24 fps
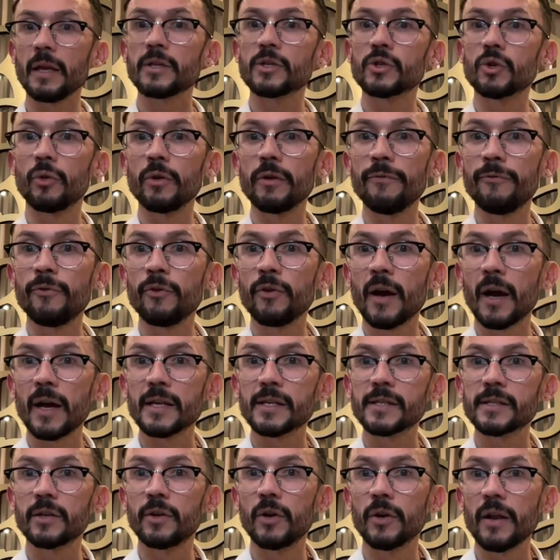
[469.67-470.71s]
So if you
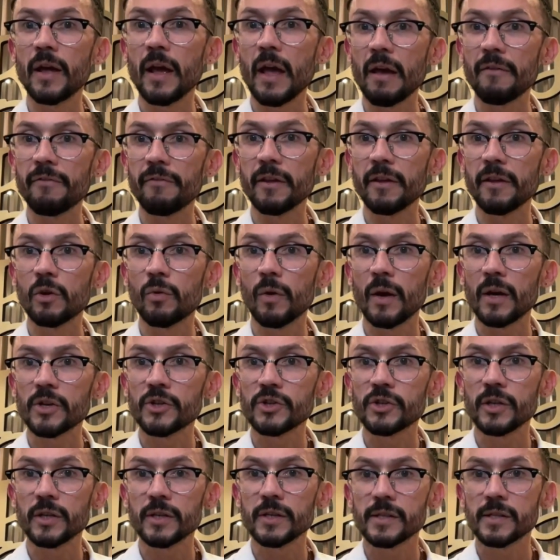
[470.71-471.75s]
guys gonna have any
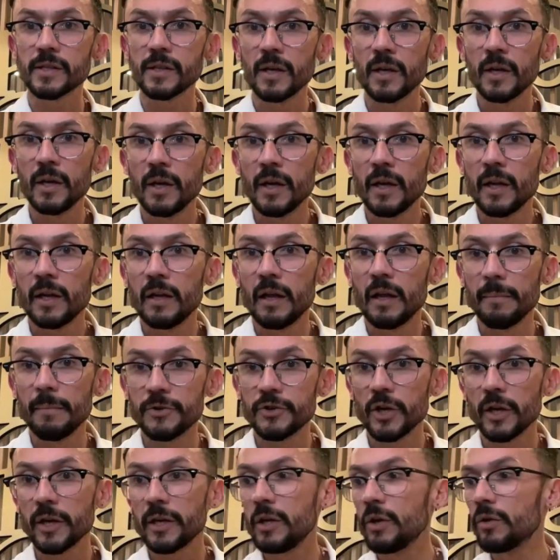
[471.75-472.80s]
questions, let me
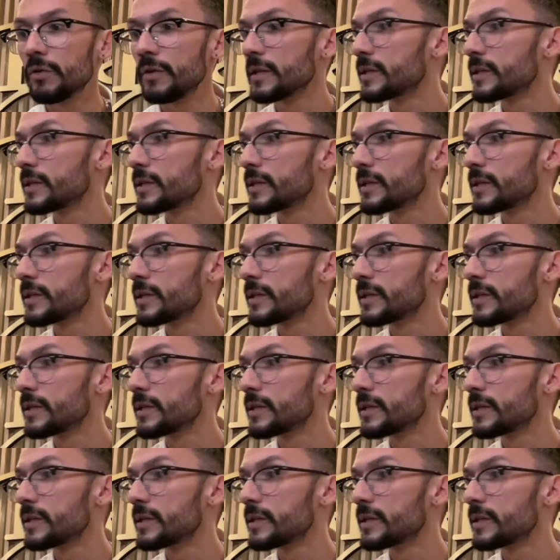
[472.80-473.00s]
check here on the